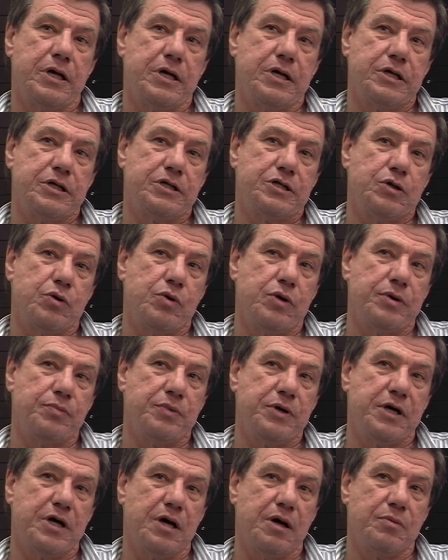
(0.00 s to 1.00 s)
So it
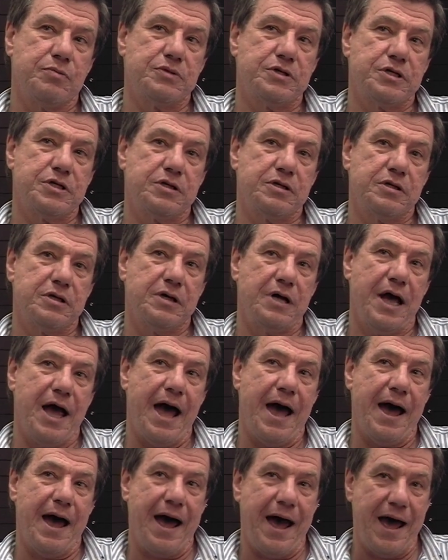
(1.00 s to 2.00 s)
becomes
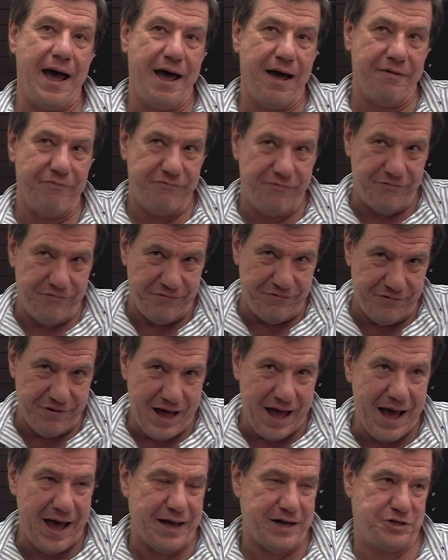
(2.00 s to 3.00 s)

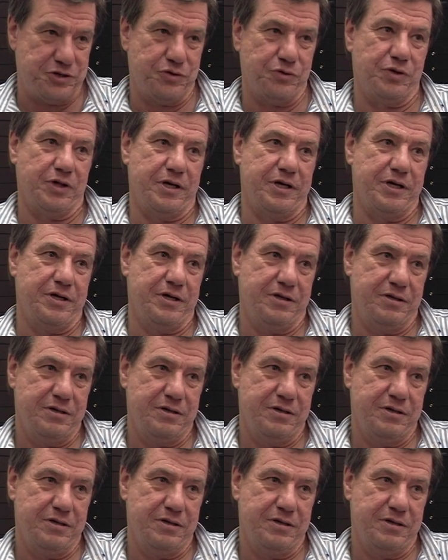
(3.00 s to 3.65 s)
actually